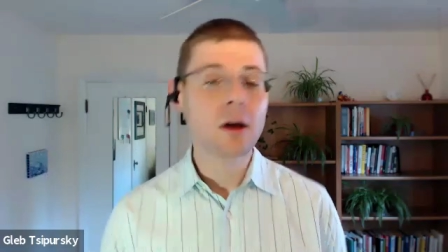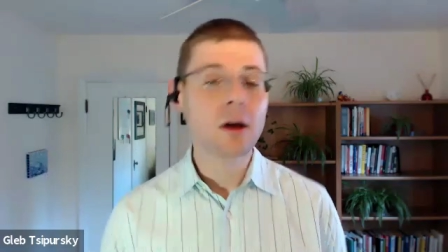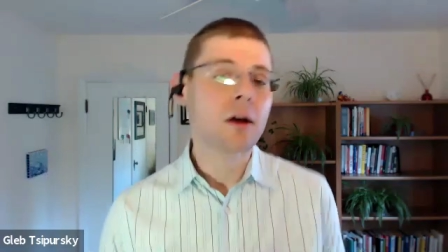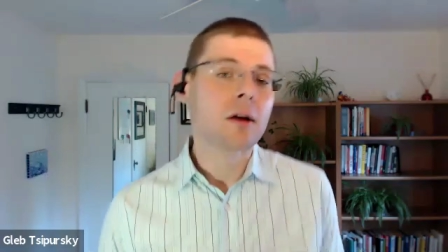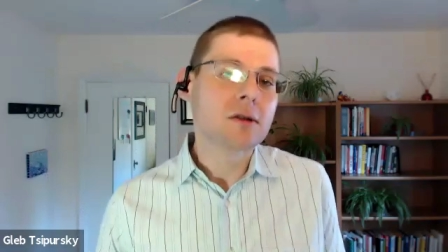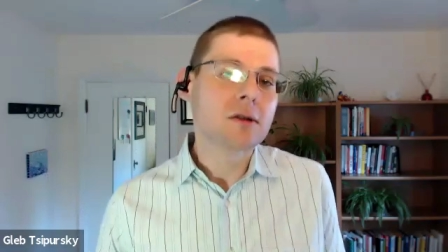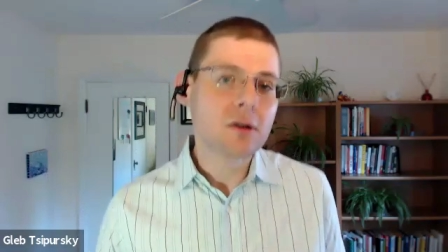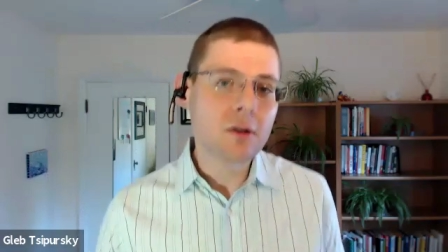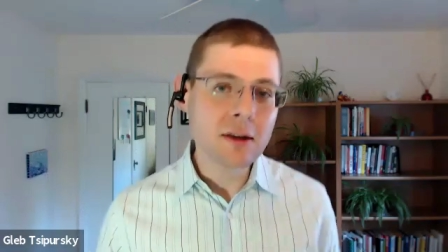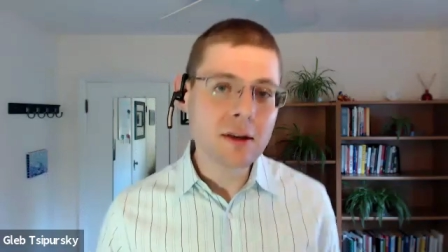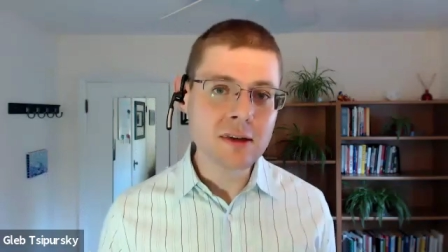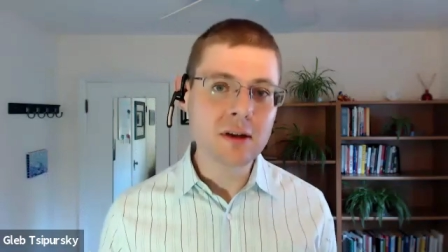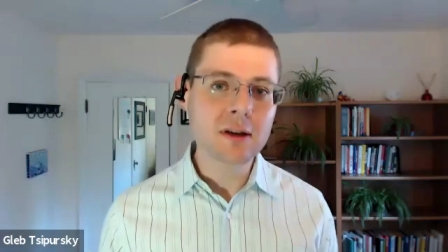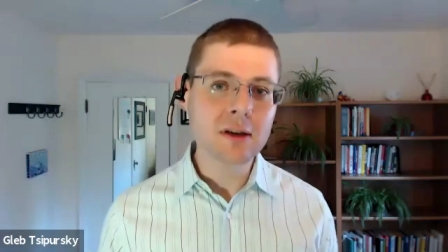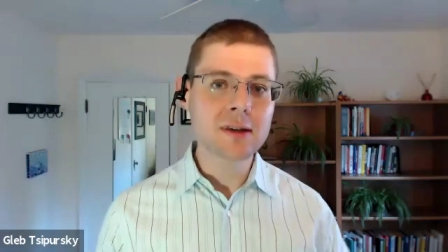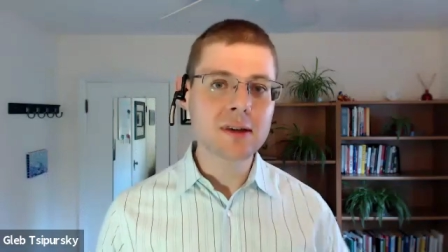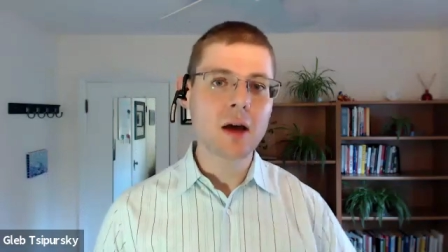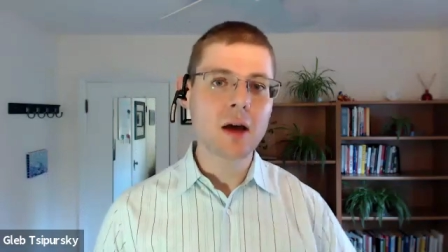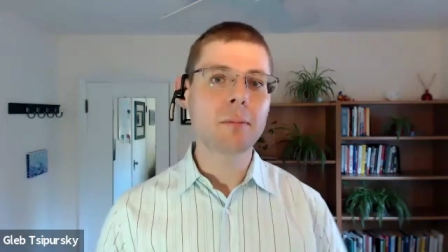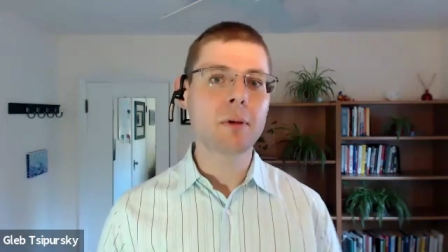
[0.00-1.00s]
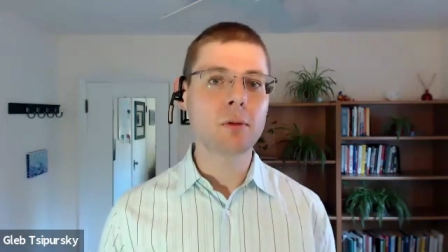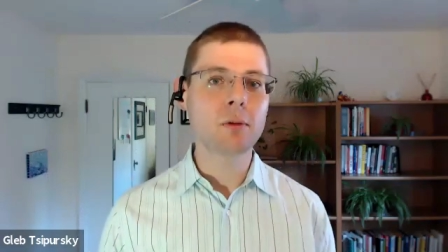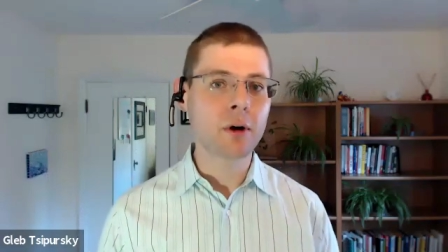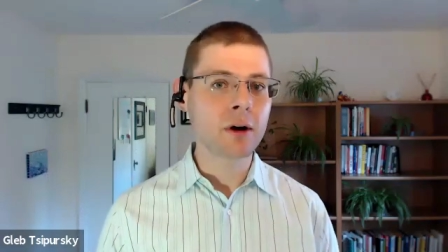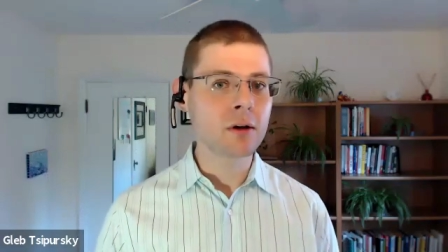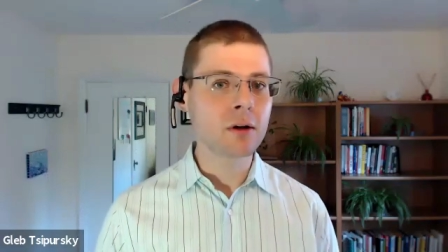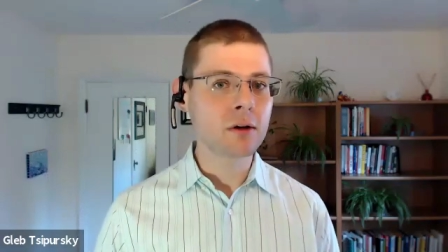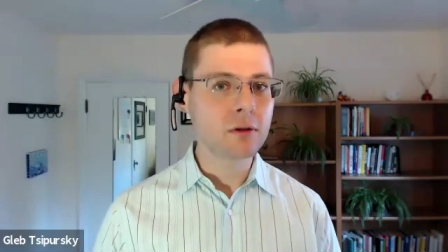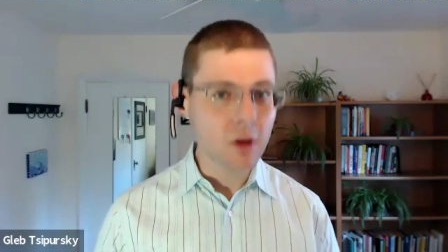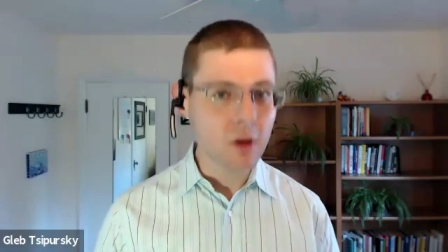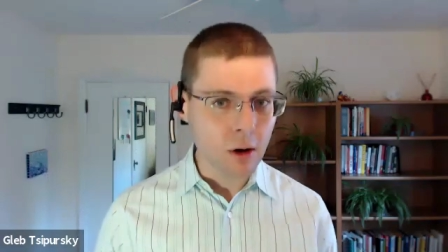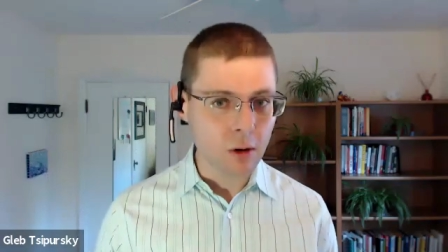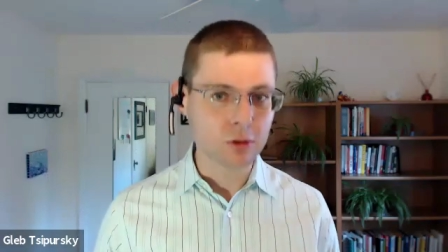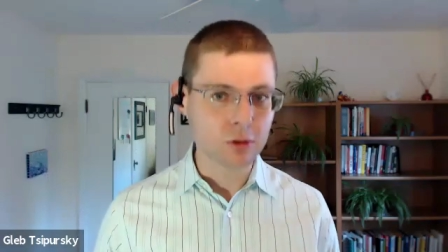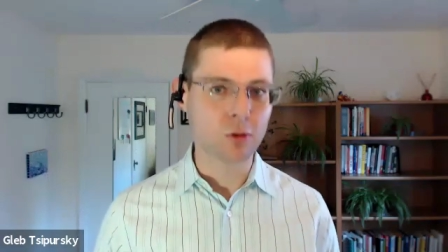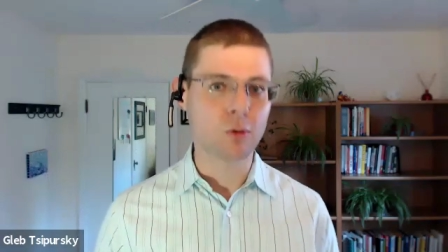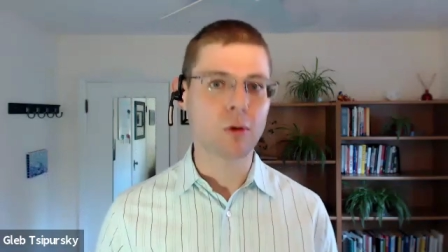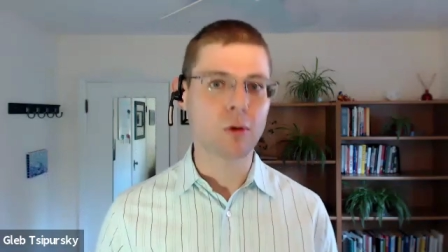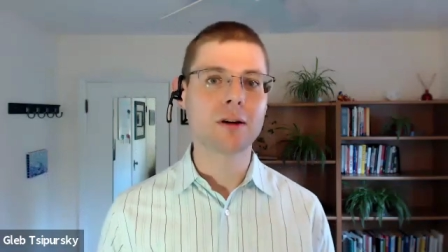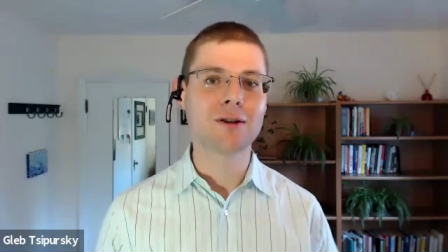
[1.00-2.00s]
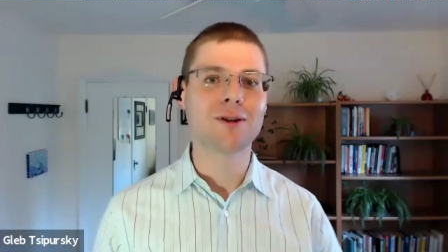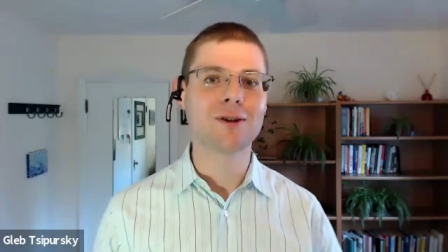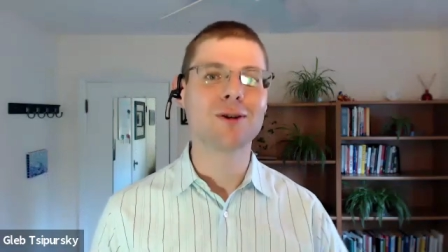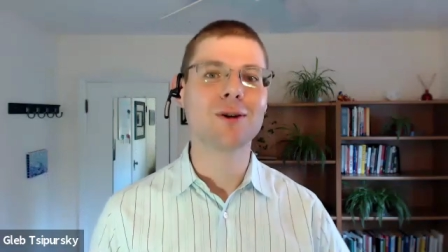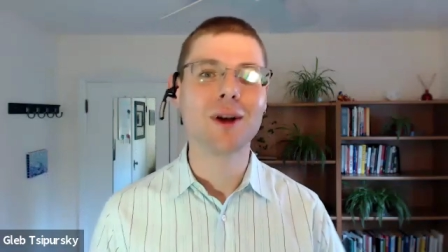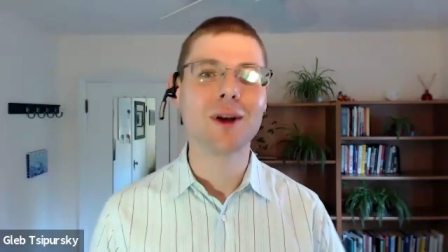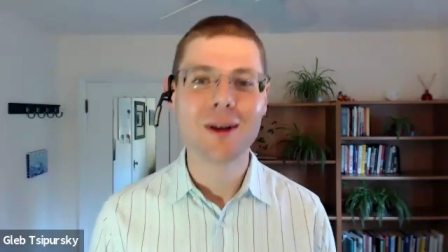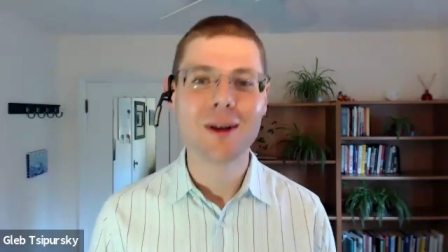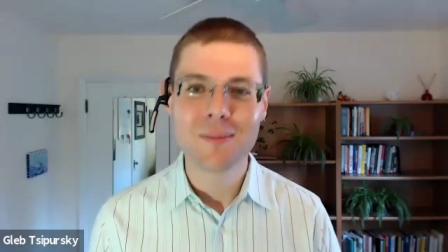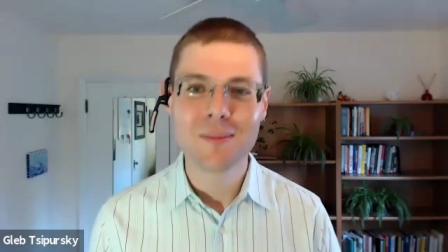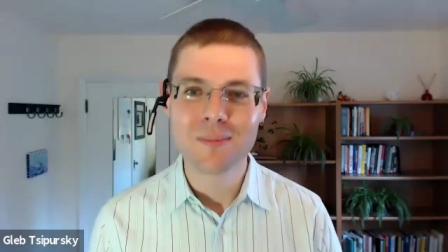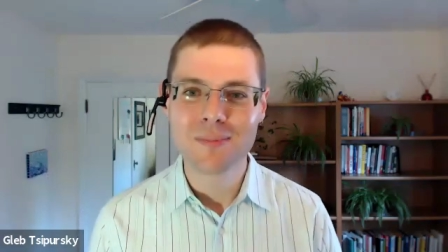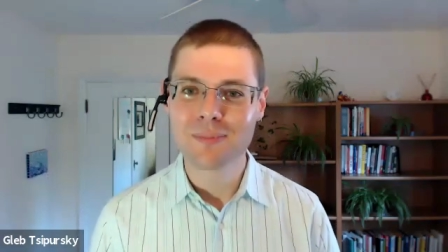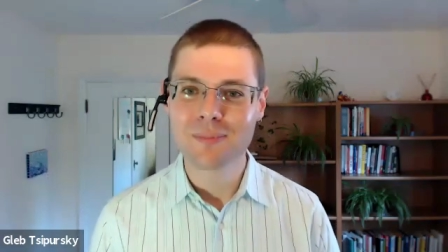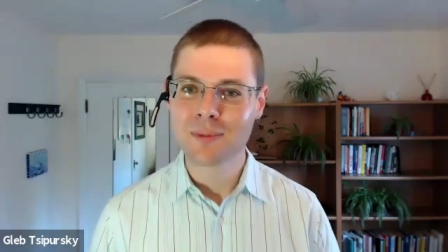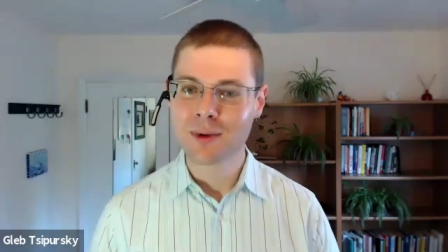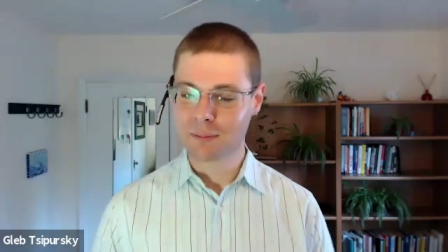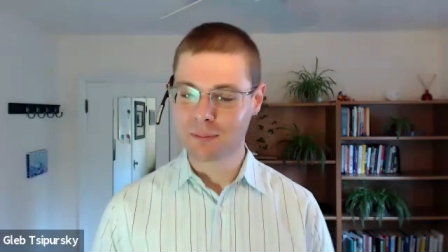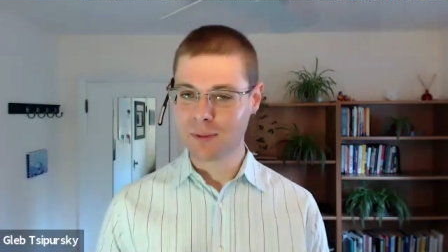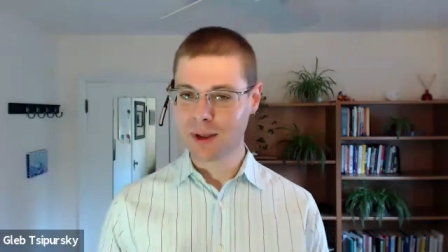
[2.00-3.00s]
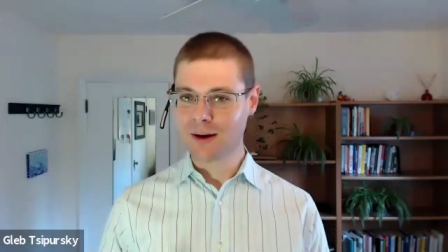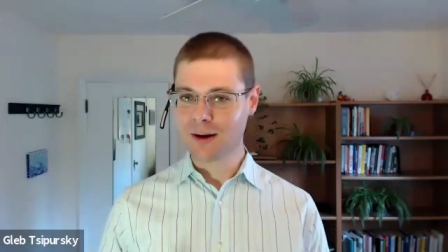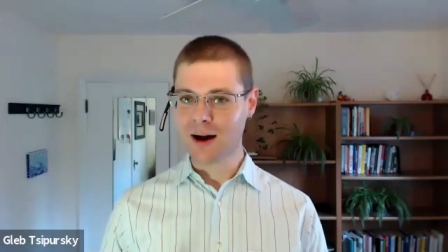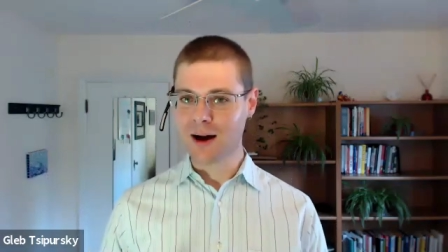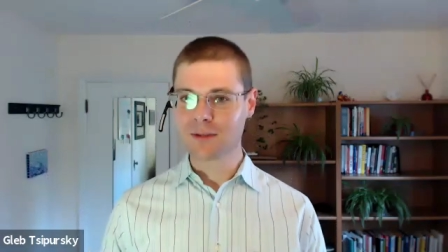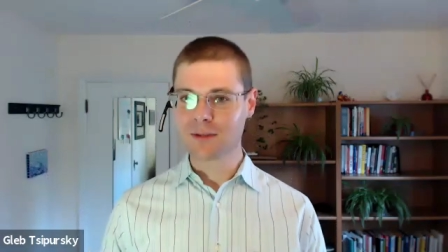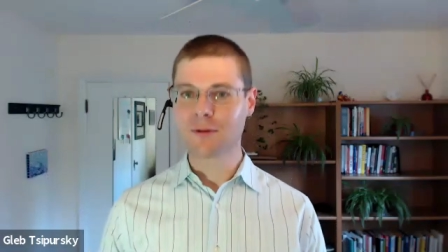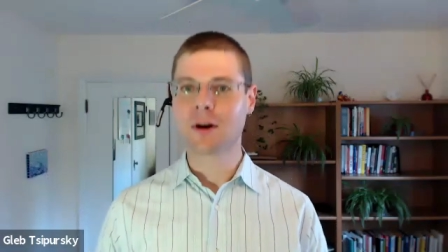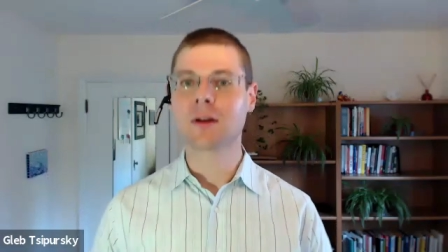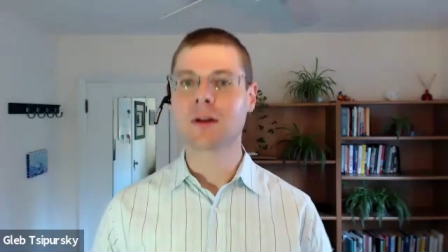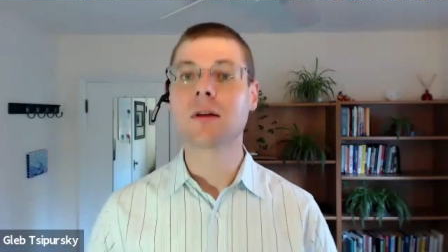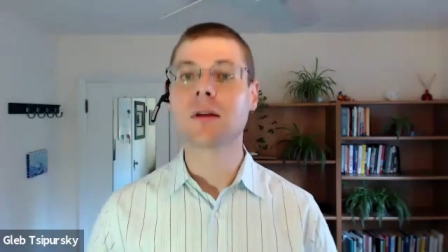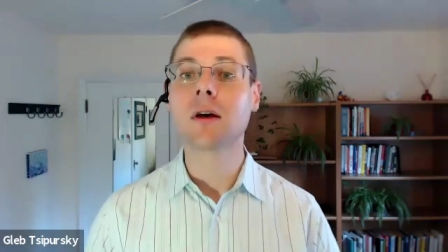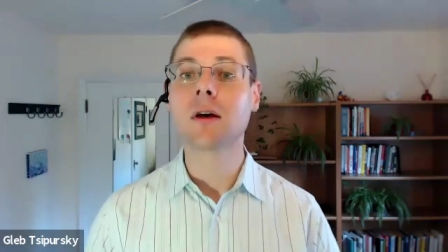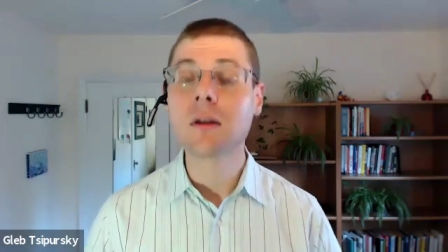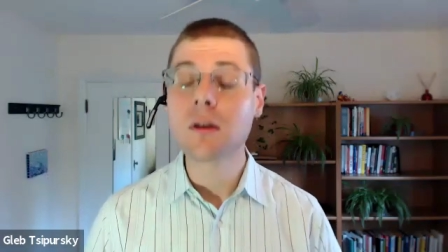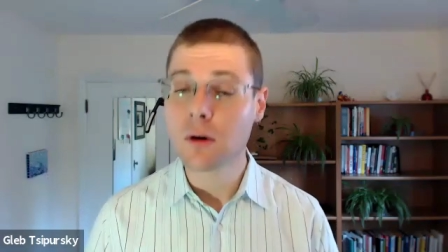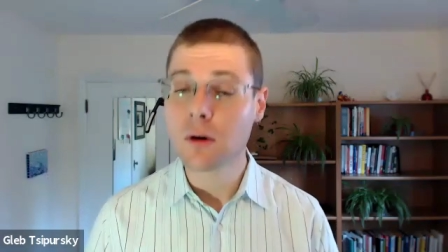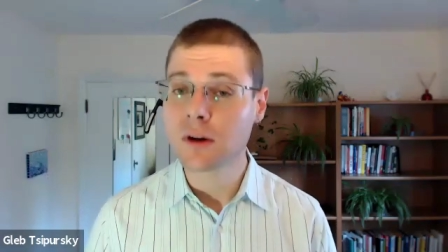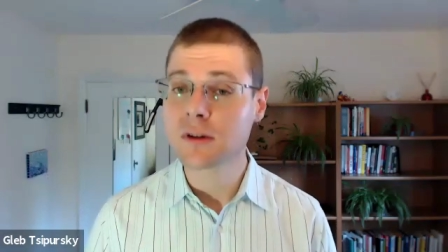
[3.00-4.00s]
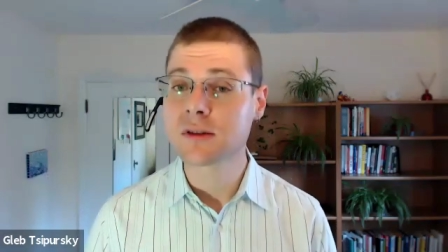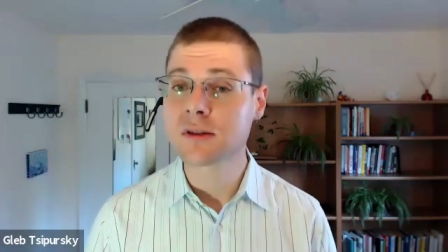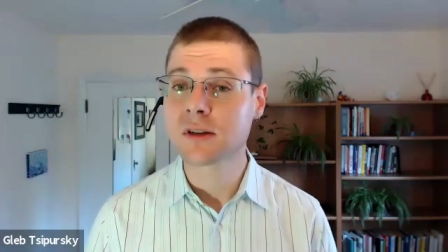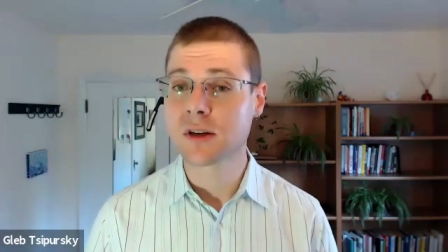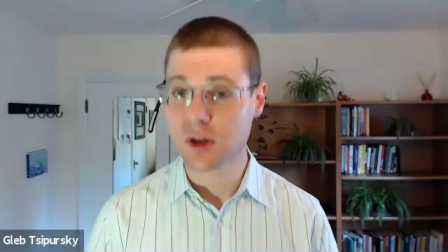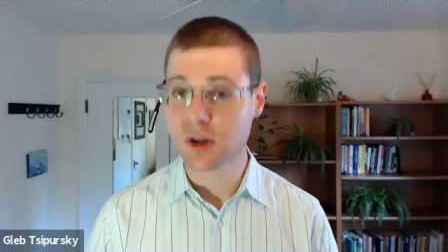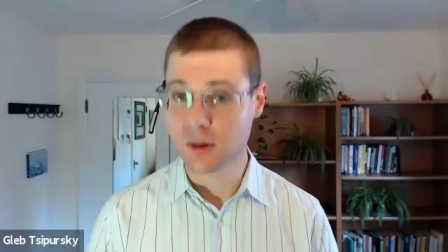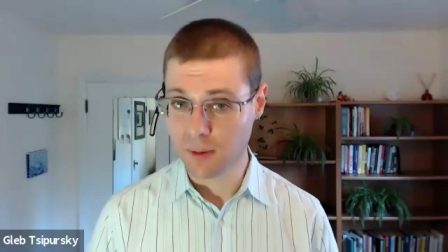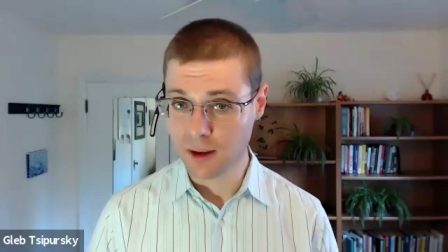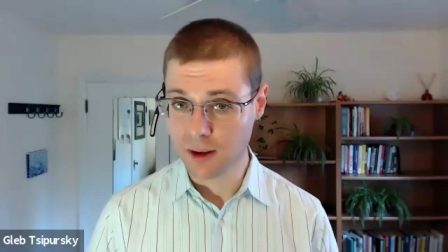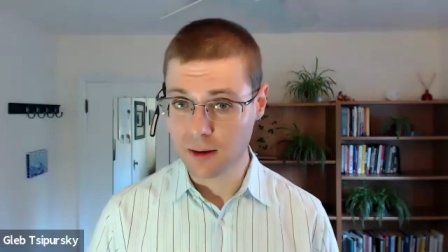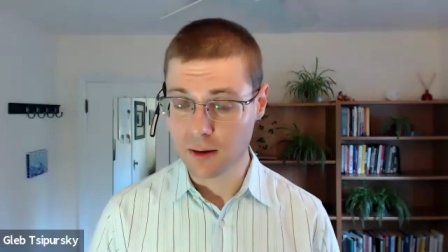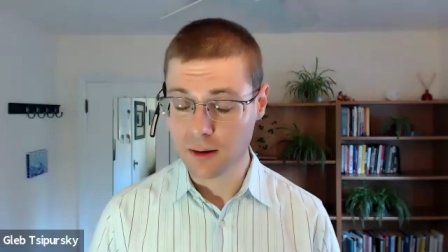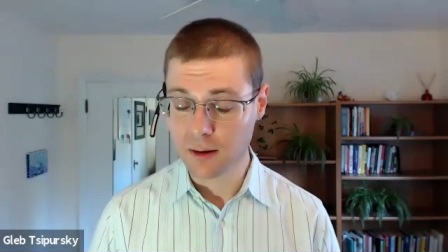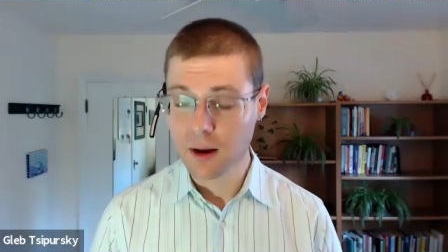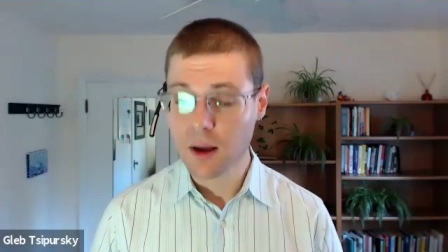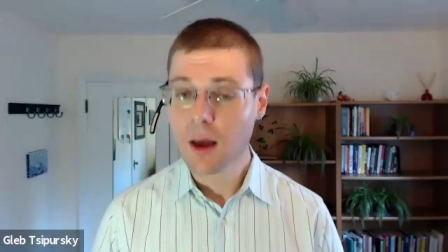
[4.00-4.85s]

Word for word: So that's an example where you don't want to be confident in your decision making.